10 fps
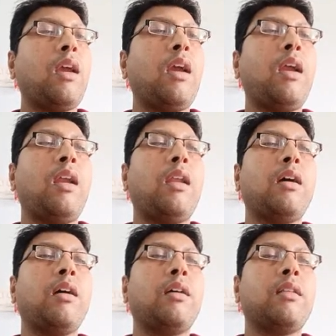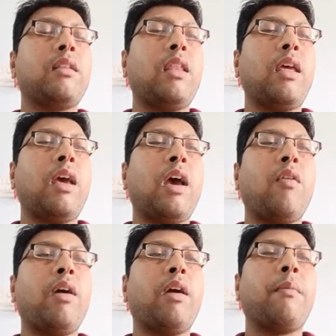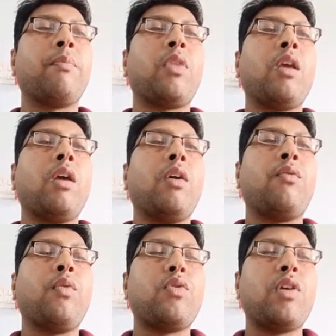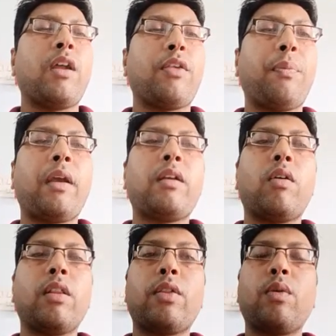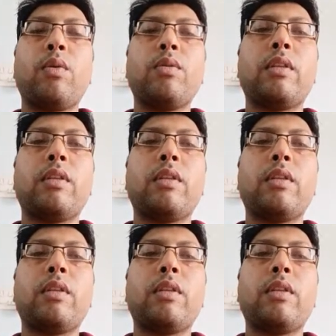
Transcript: and they have a future aspect also.